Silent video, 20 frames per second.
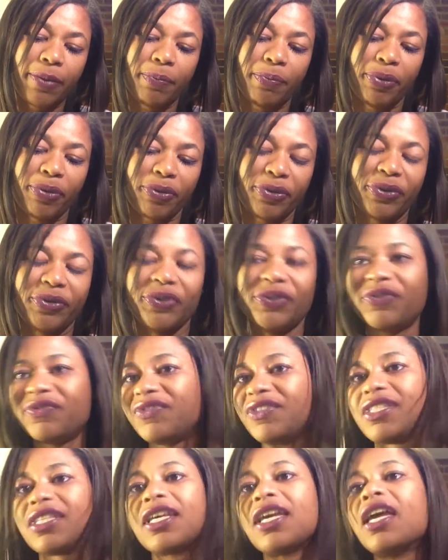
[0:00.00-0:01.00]

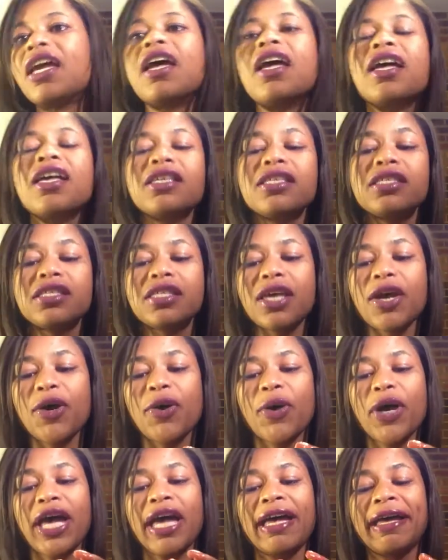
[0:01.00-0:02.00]
approved
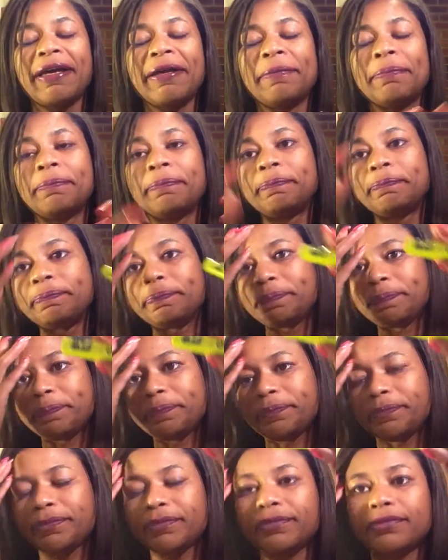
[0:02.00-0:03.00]
so um
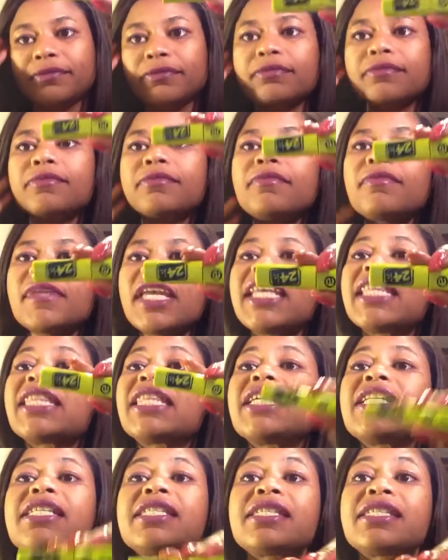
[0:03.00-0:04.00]

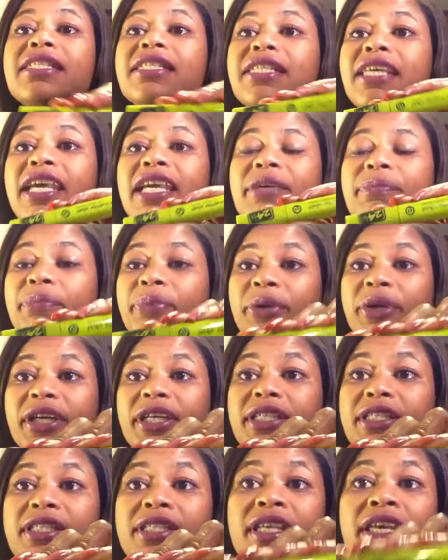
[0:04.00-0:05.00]
this state
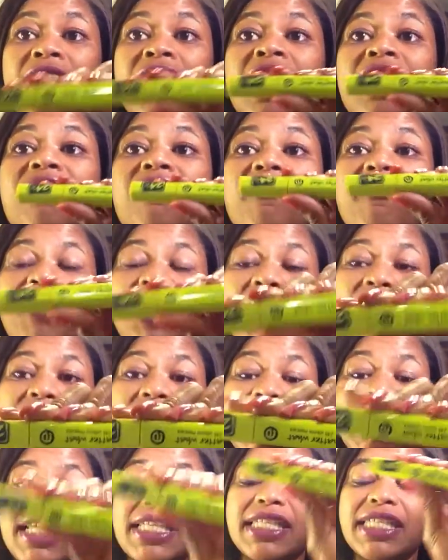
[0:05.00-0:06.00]
Put. Very
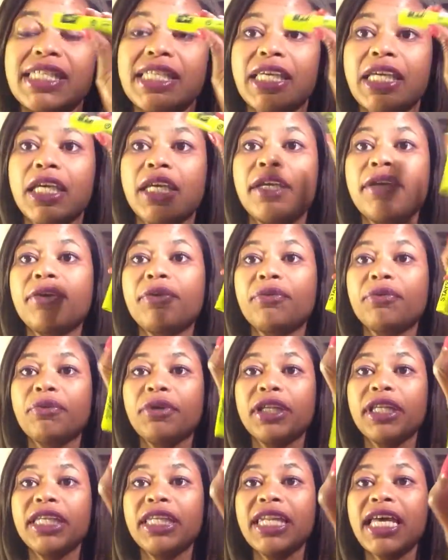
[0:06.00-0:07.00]
nicely.
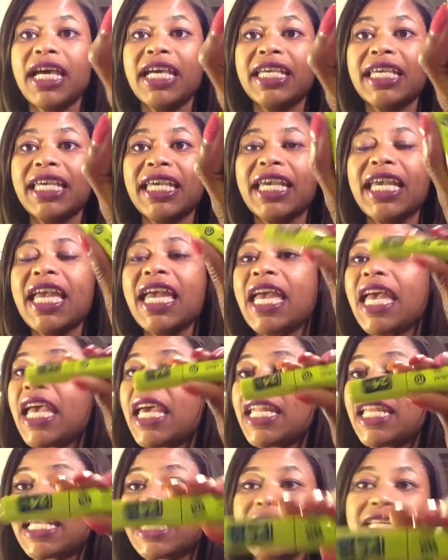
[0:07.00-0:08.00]
Really like it.
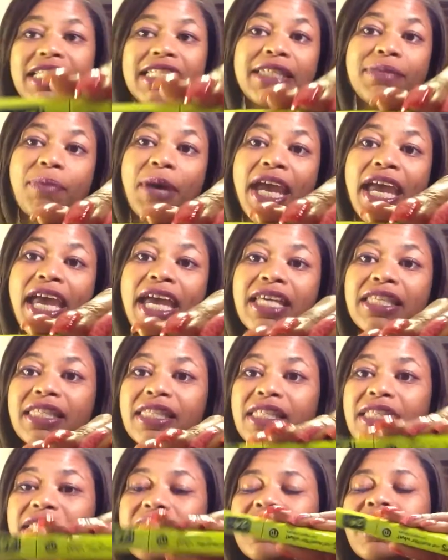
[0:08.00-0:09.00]
And again, it's by
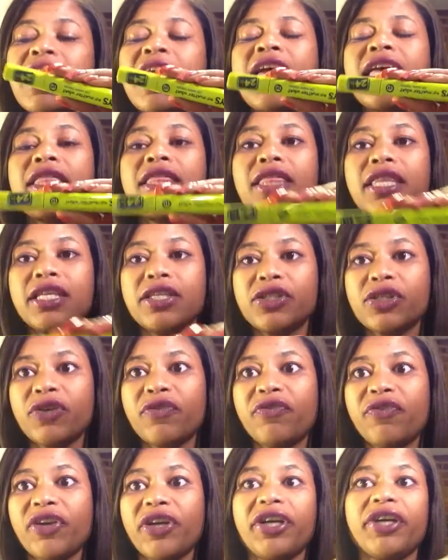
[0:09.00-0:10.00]
Essence. These are
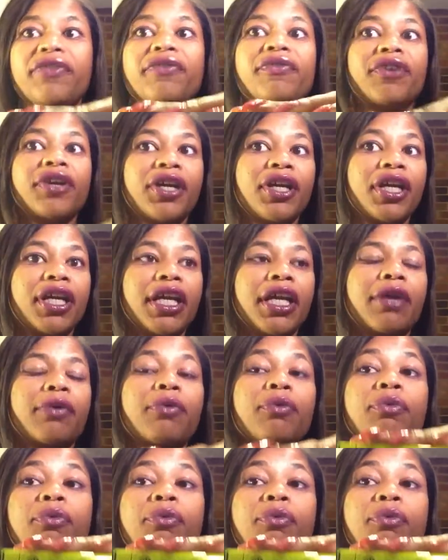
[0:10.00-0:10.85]
very, very